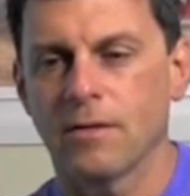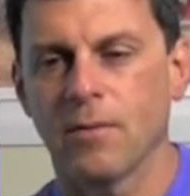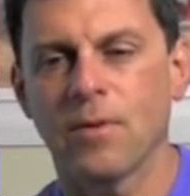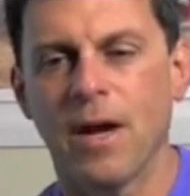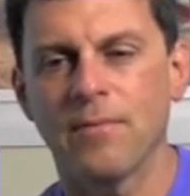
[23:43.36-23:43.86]

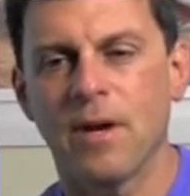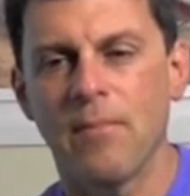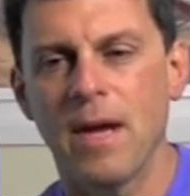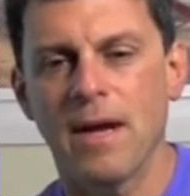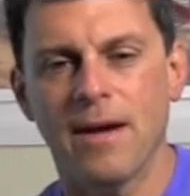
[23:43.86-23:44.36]
sometimes
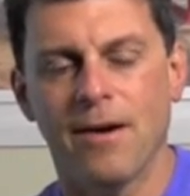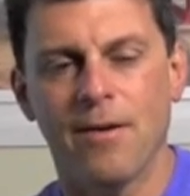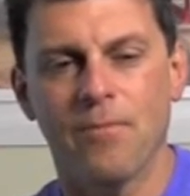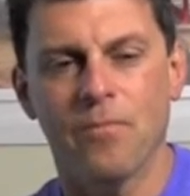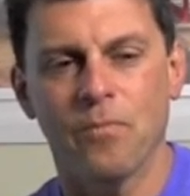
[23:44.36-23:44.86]
I make
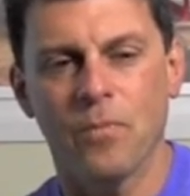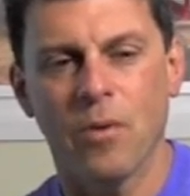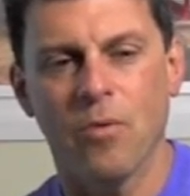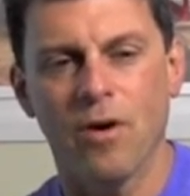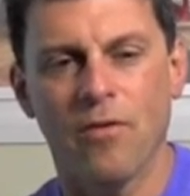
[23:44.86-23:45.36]

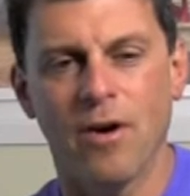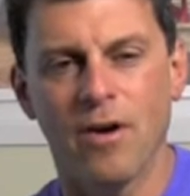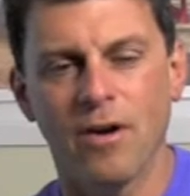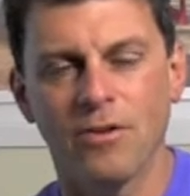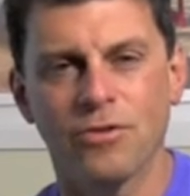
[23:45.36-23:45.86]
one of
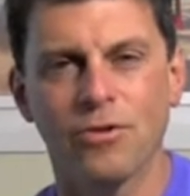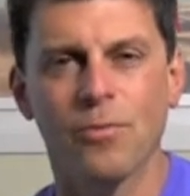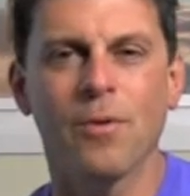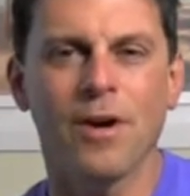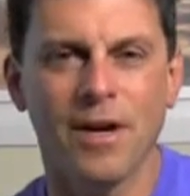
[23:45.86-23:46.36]
our
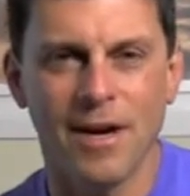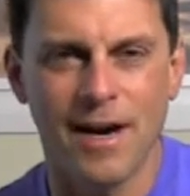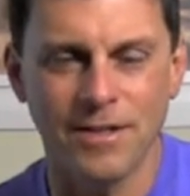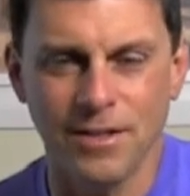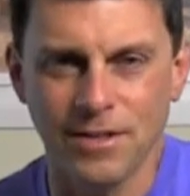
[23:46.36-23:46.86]
super
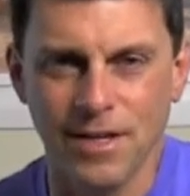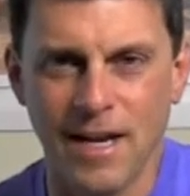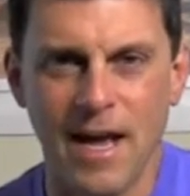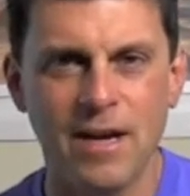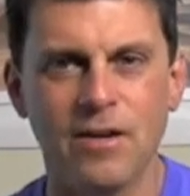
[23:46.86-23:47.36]
concoctions,
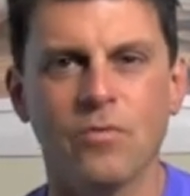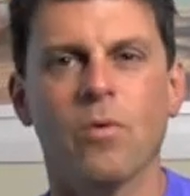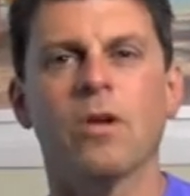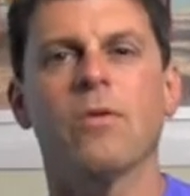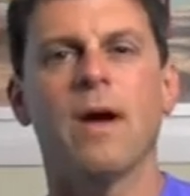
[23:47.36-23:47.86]
and that is
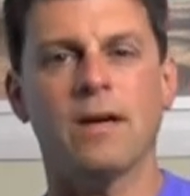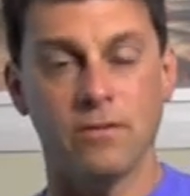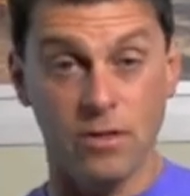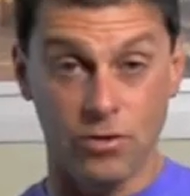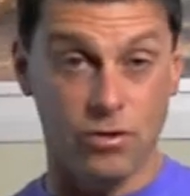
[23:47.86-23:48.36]
where you
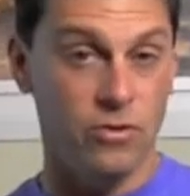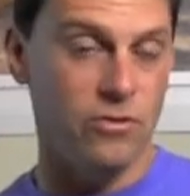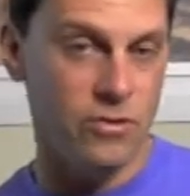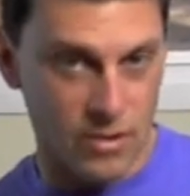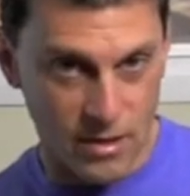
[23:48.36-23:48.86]
actually
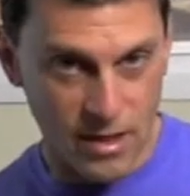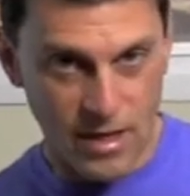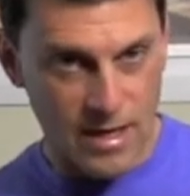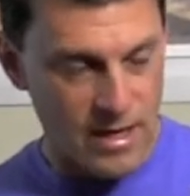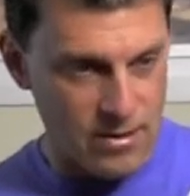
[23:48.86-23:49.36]
juice,
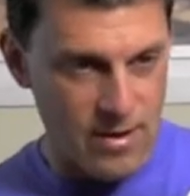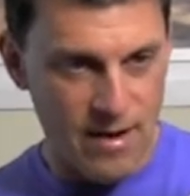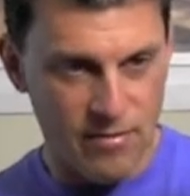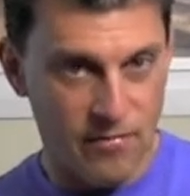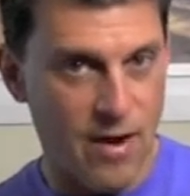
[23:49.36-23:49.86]
and you
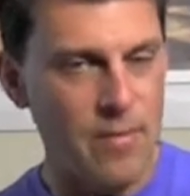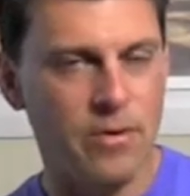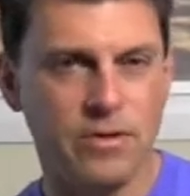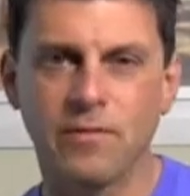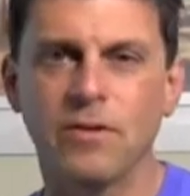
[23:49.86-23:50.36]
have the
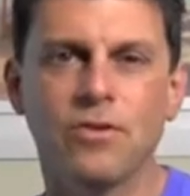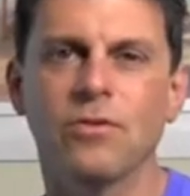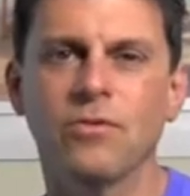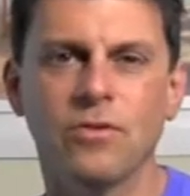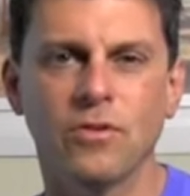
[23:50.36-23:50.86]
vibrance of the
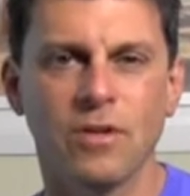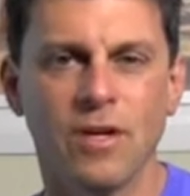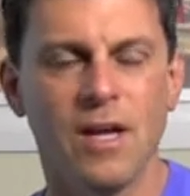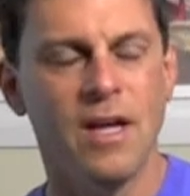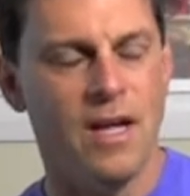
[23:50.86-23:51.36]
juice,
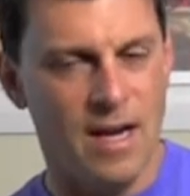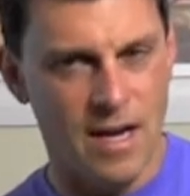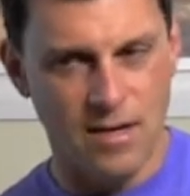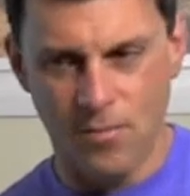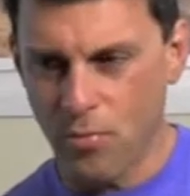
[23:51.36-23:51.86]

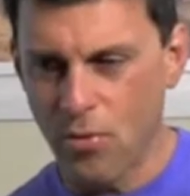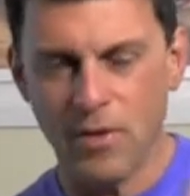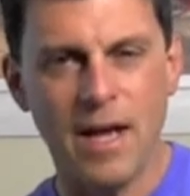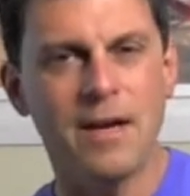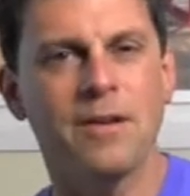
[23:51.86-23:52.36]
and you
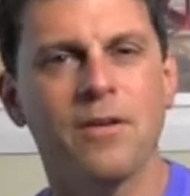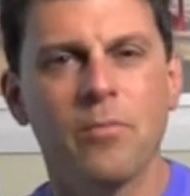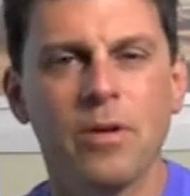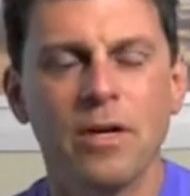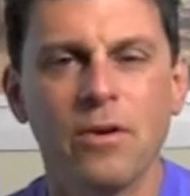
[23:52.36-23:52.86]
pour that into
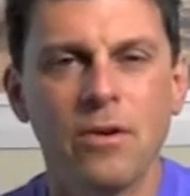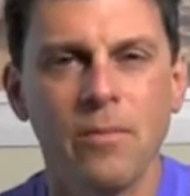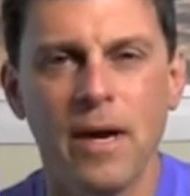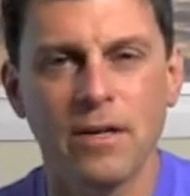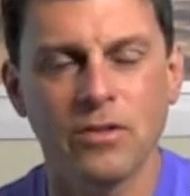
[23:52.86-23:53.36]
the blender, and
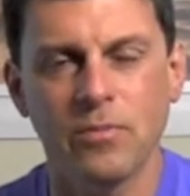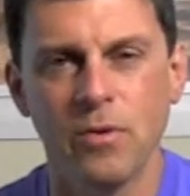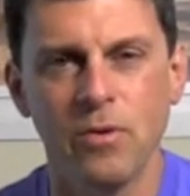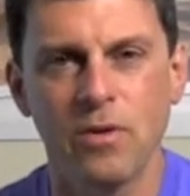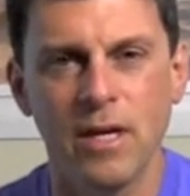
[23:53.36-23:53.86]
you make a
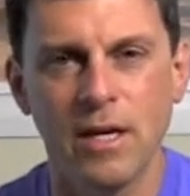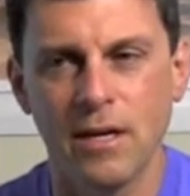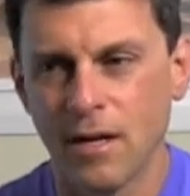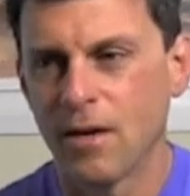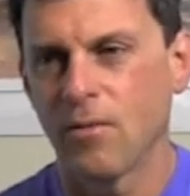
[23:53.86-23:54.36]

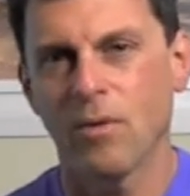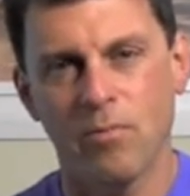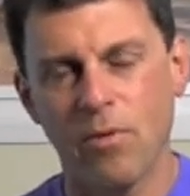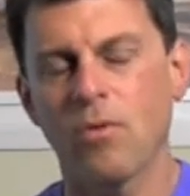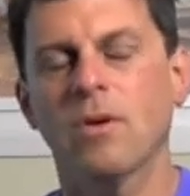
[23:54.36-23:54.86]
smoothie
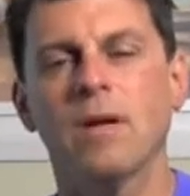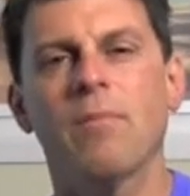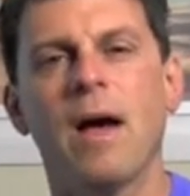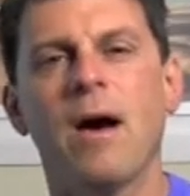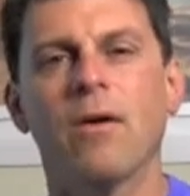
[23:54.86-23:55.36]
with
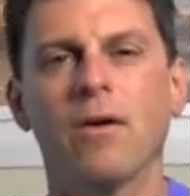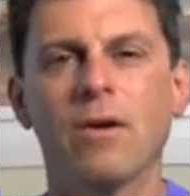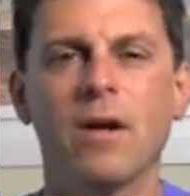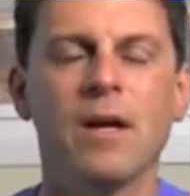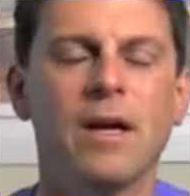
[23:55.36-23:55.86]
protein
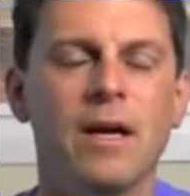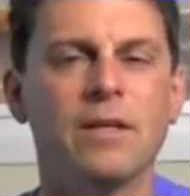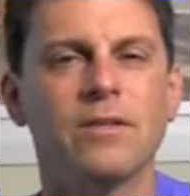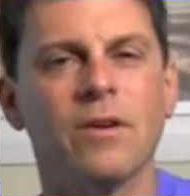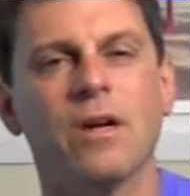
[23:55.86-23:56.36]
powder
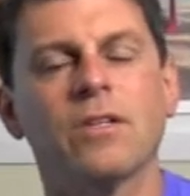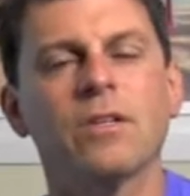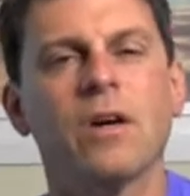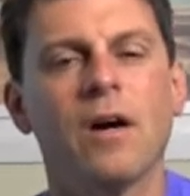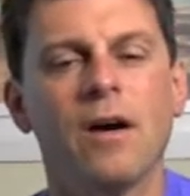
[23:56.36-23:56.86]
and such.